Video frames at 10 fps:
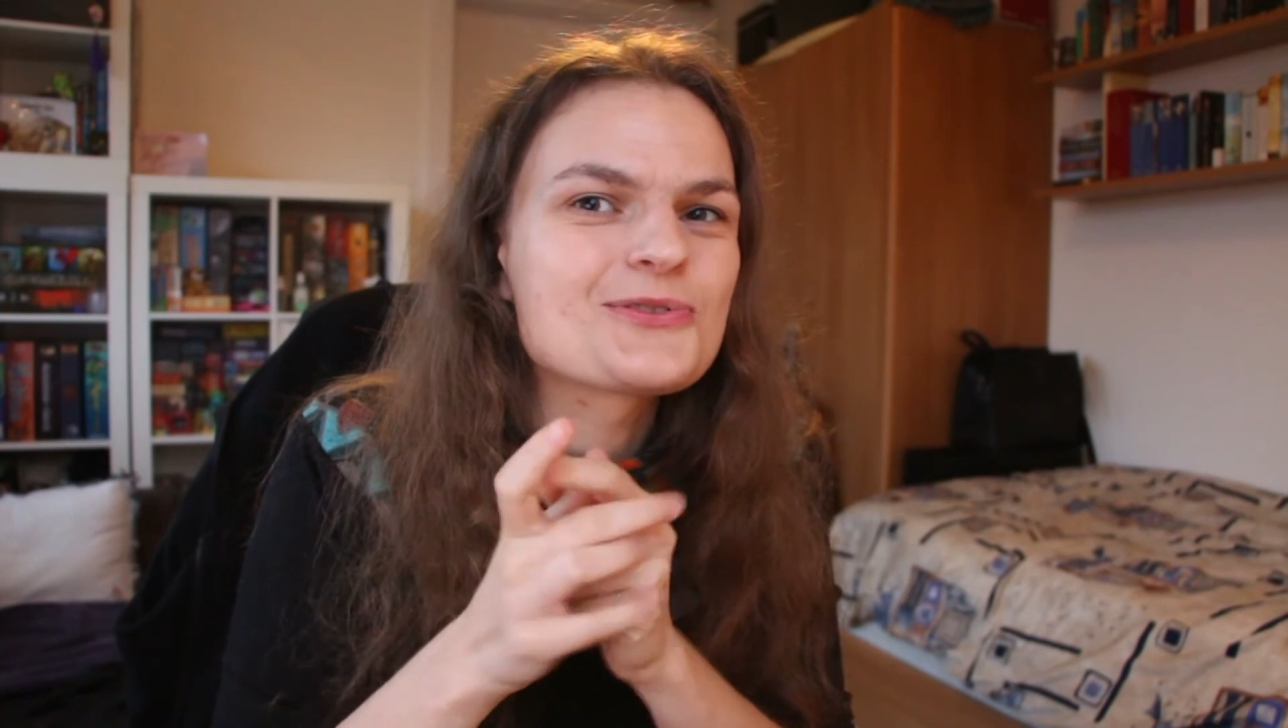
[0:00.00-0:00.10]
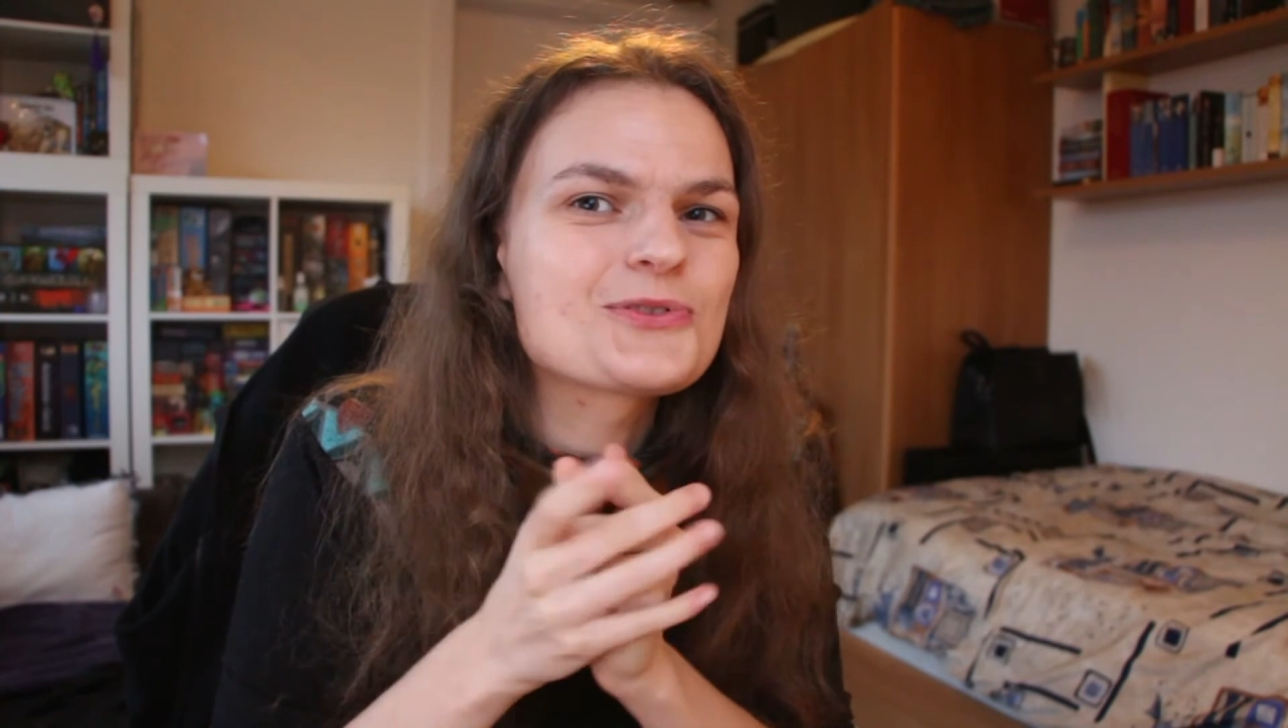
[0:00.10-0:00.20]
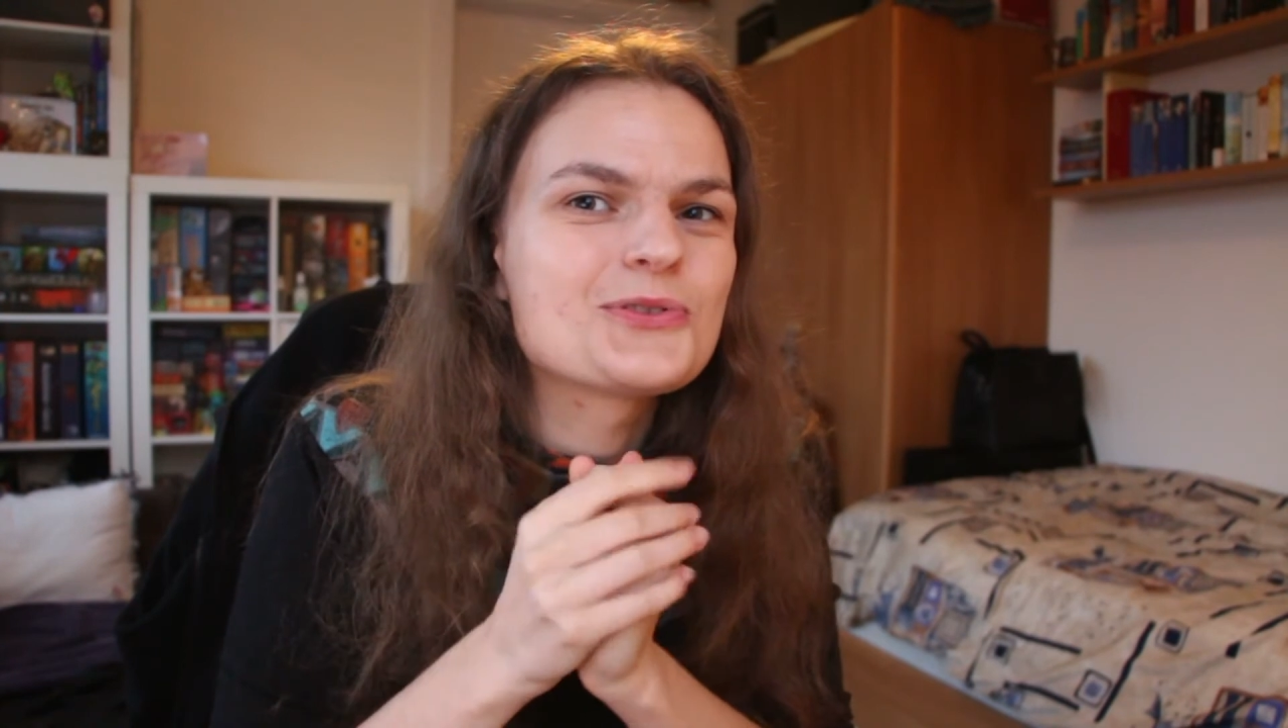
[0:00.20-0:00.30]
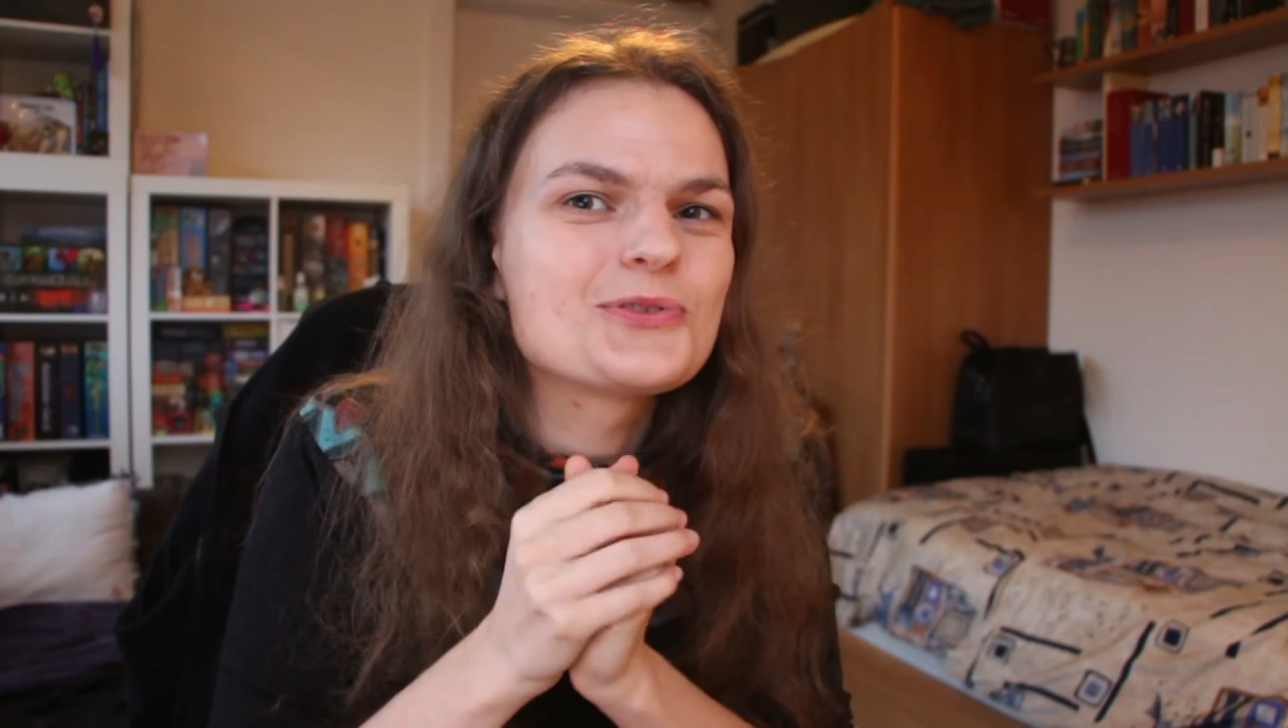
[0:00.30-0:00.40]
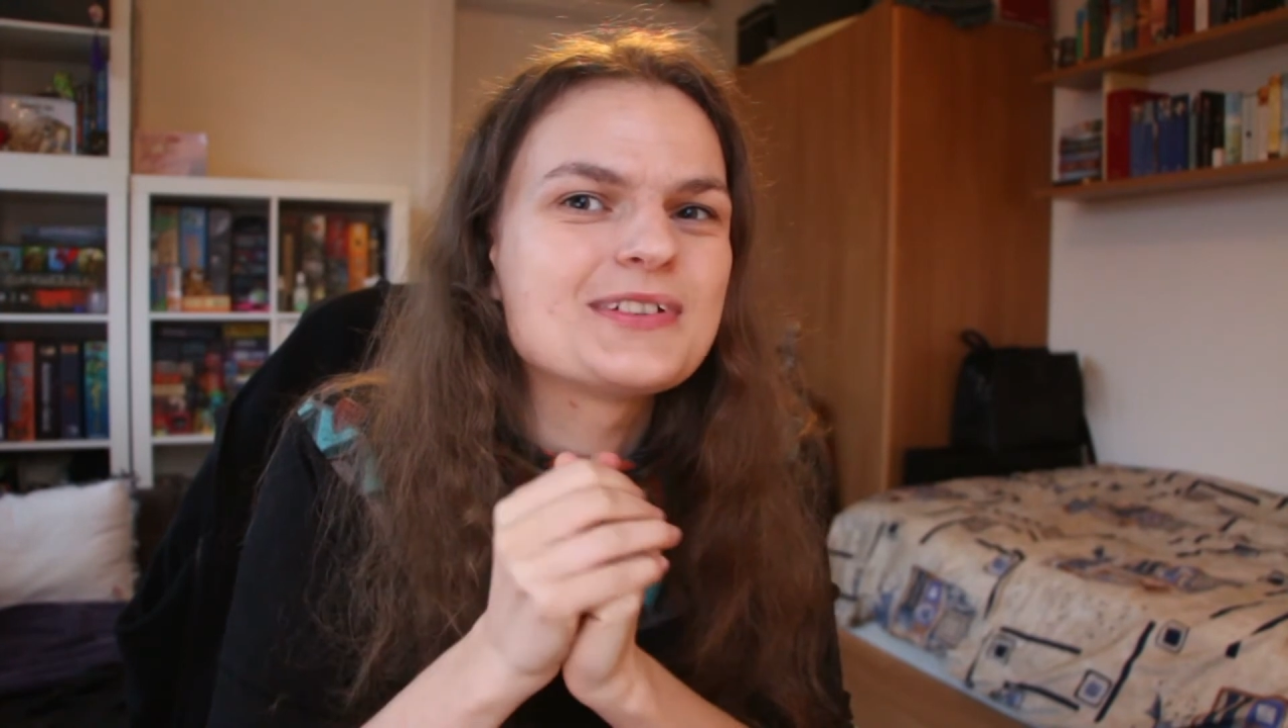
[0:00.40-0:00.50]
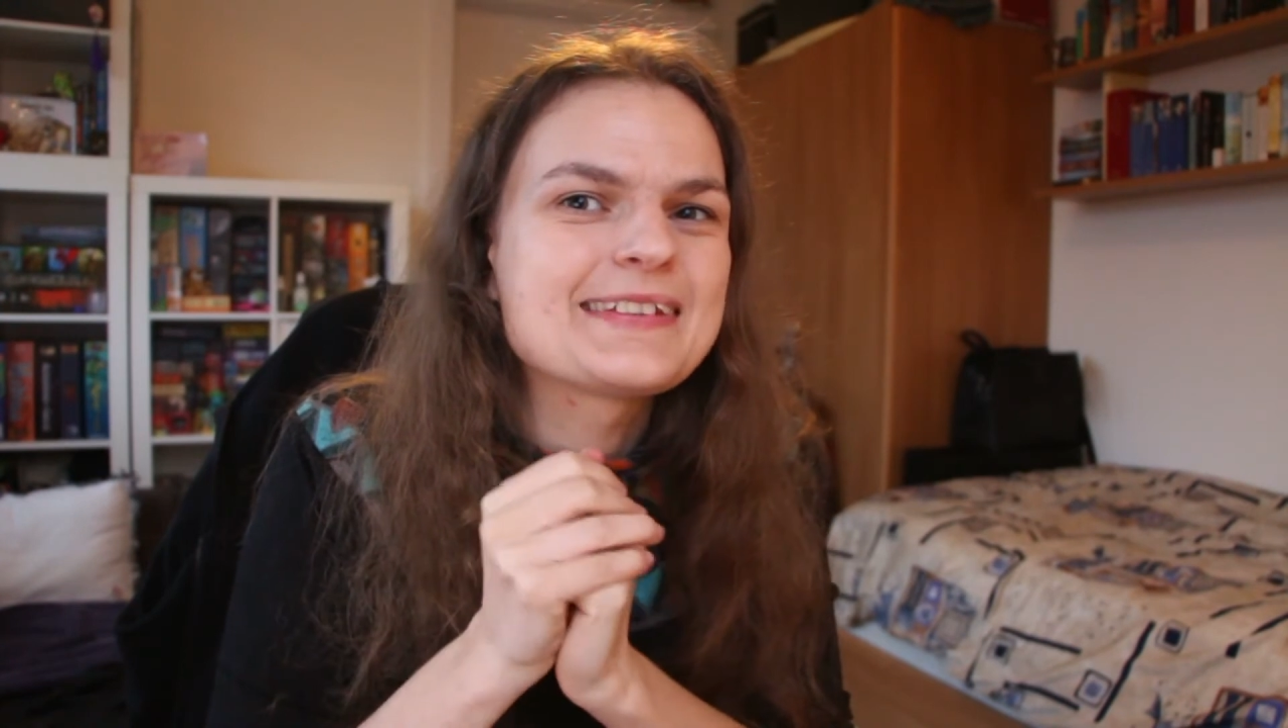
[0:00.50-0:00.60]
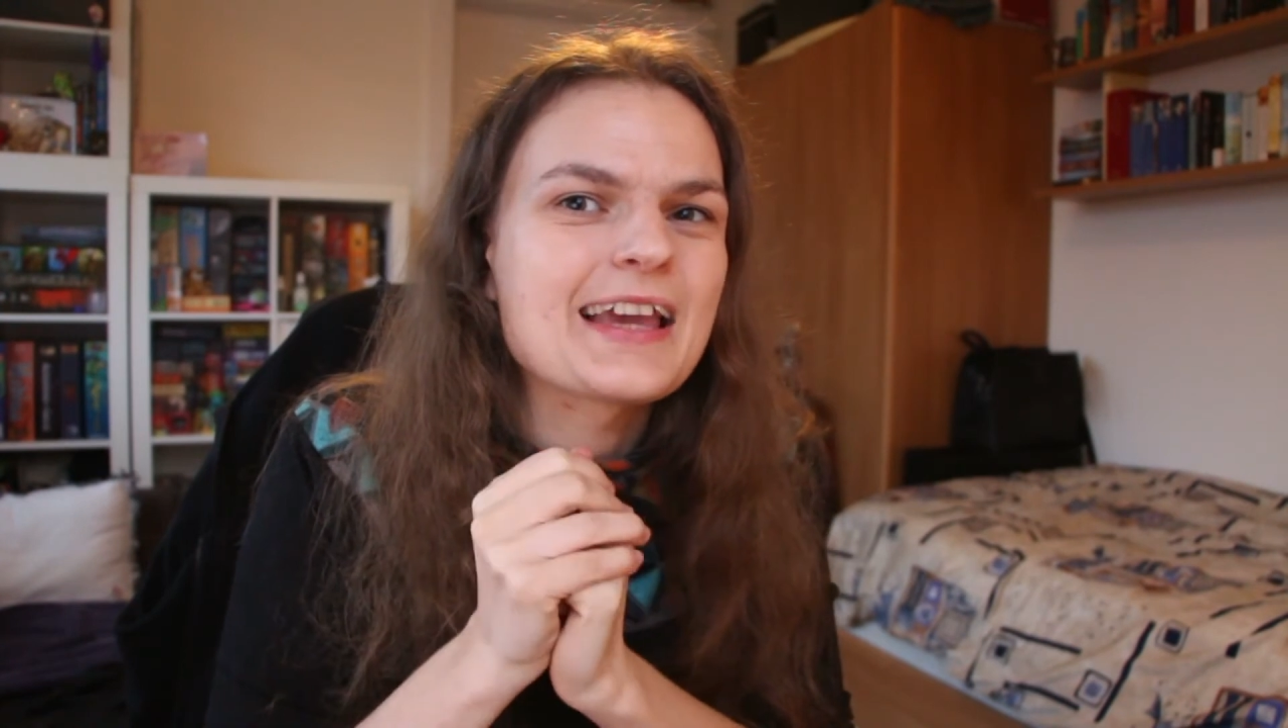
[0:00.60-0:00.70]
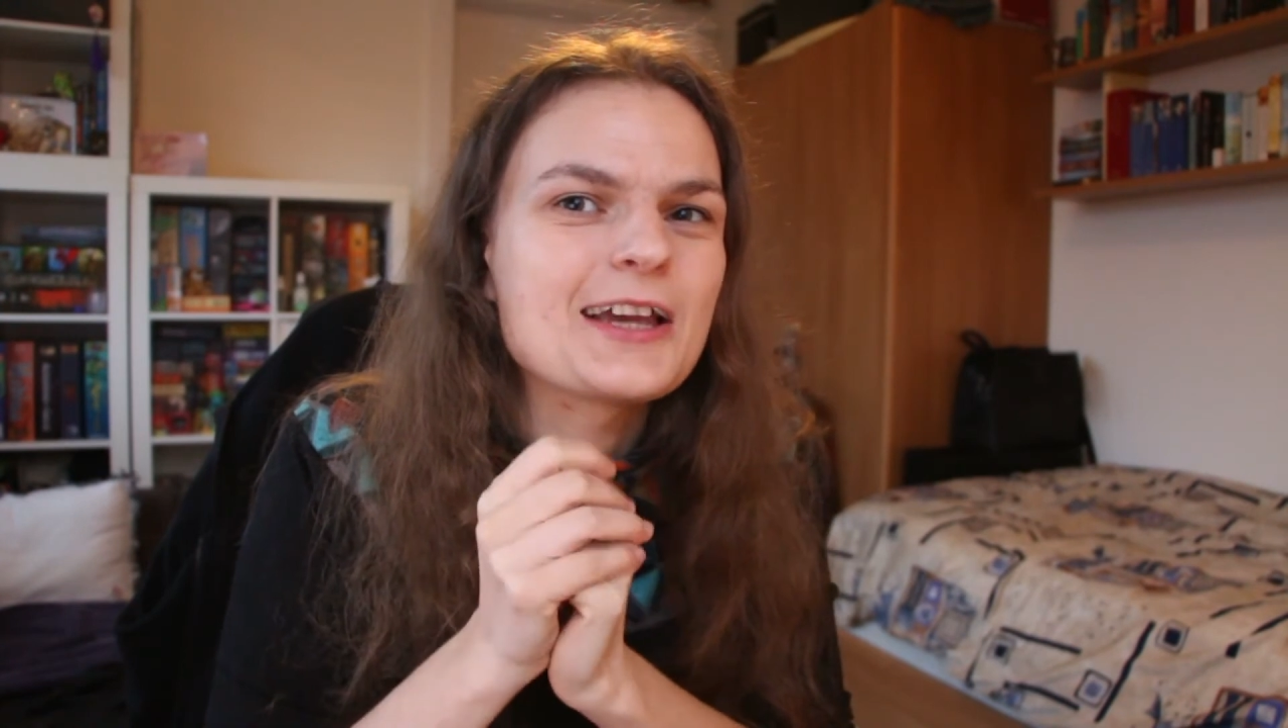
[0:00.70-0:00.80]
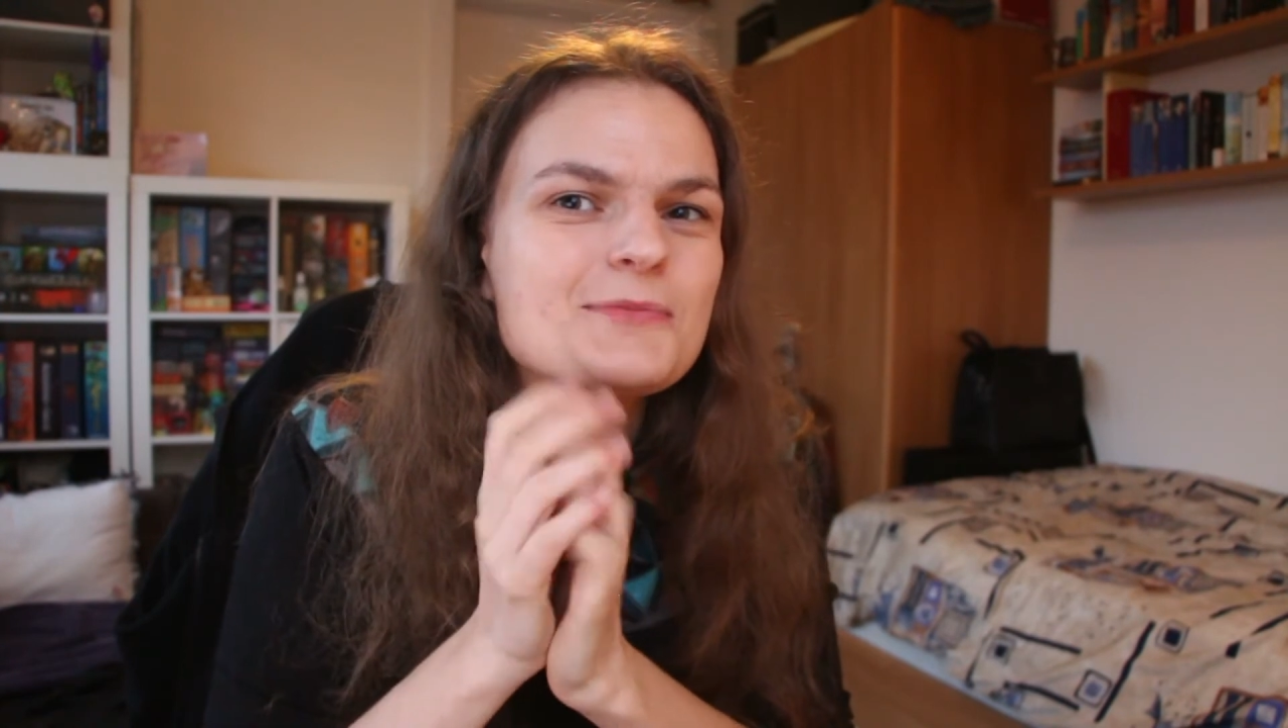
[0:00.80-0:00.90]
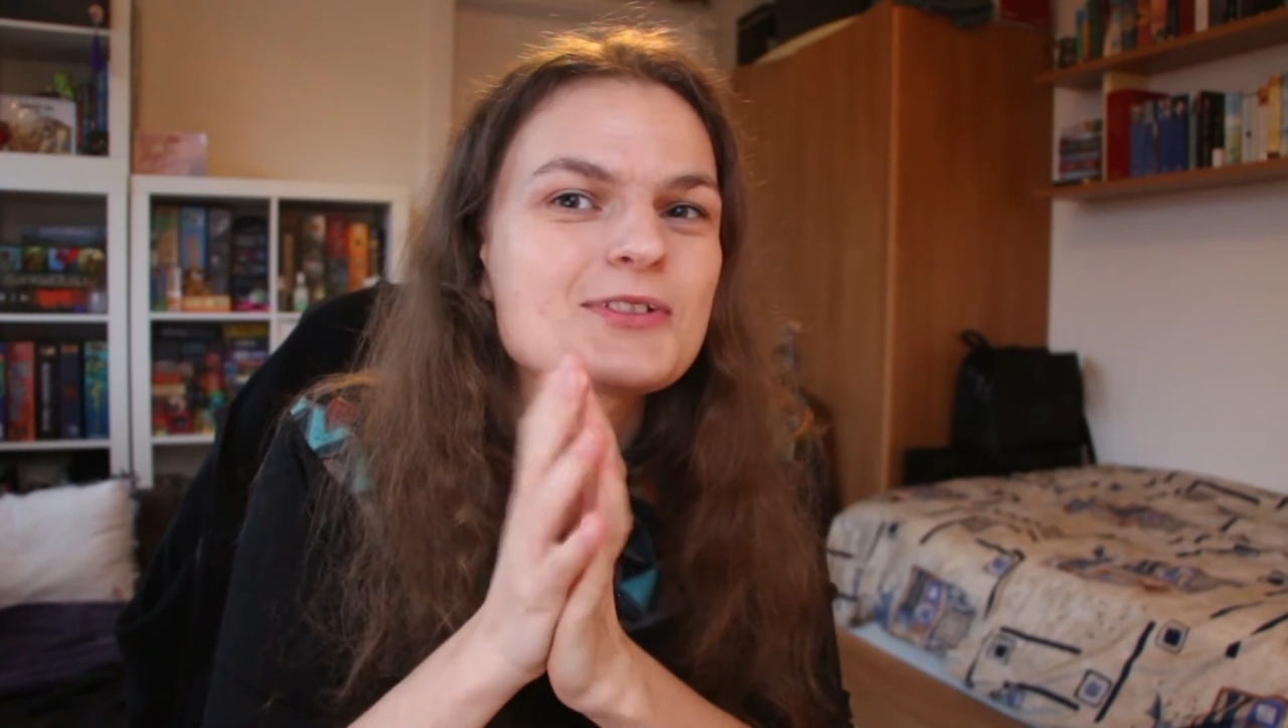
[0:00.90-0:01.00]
you to do the same,